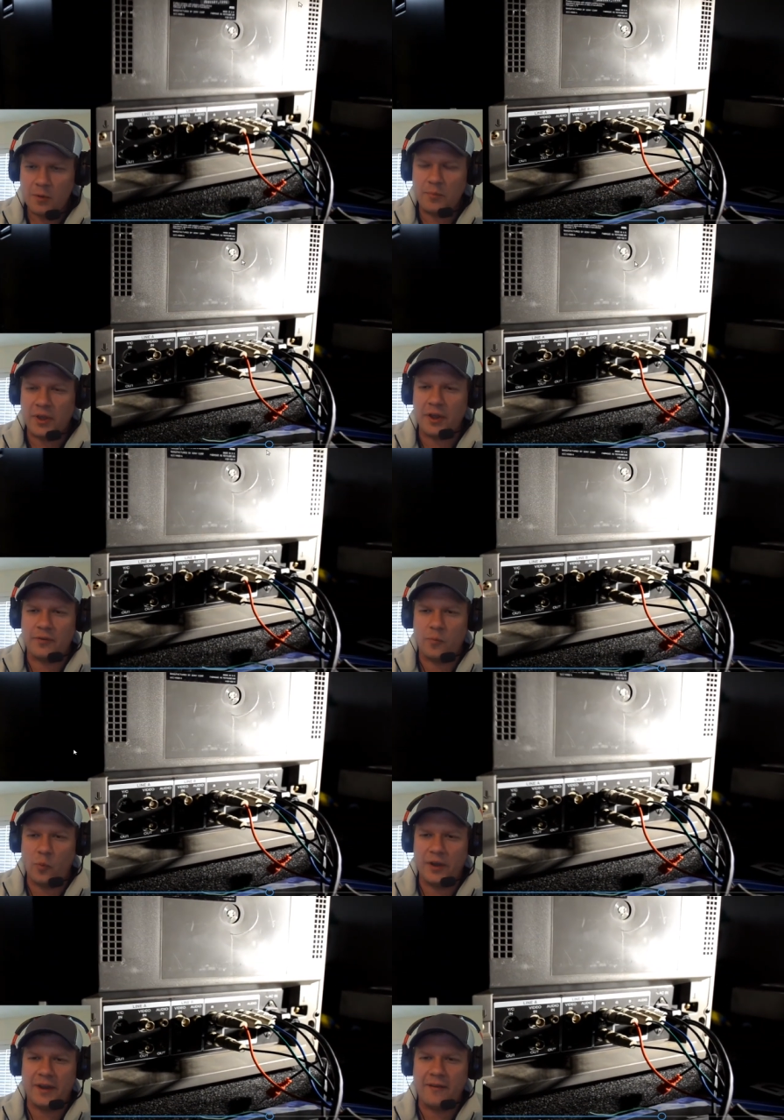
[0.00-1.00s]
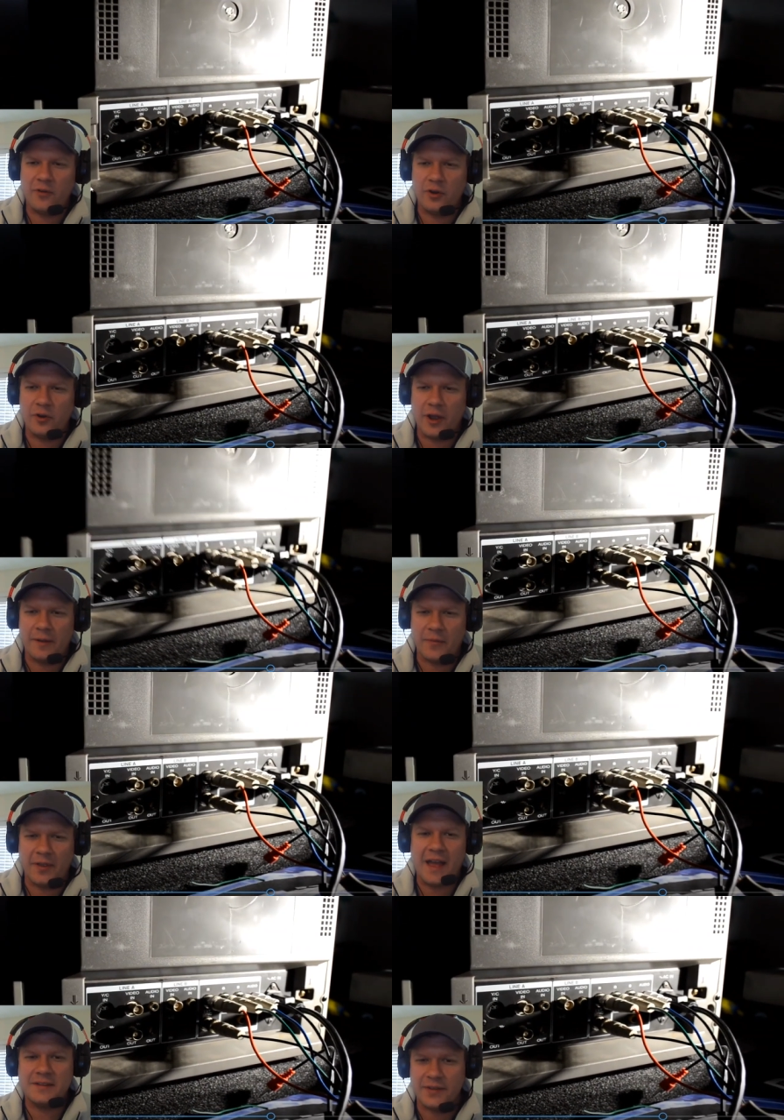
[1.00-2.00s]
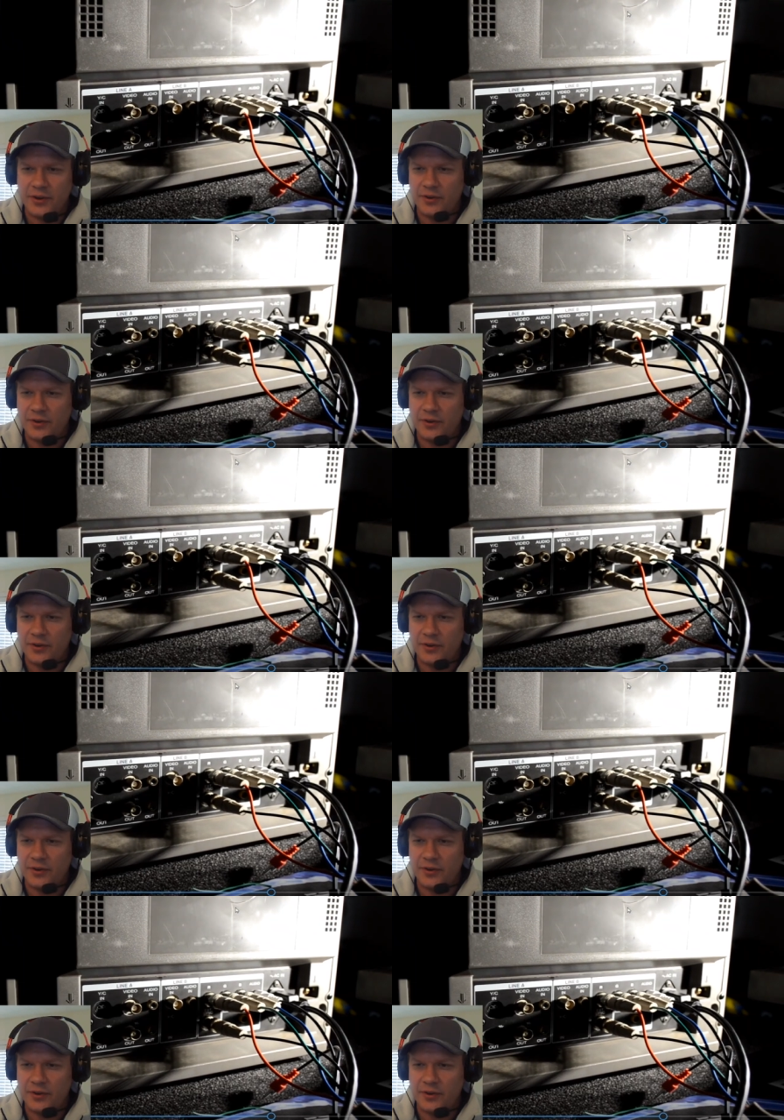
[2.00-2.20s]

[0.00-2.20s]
but whenever uh, the last thing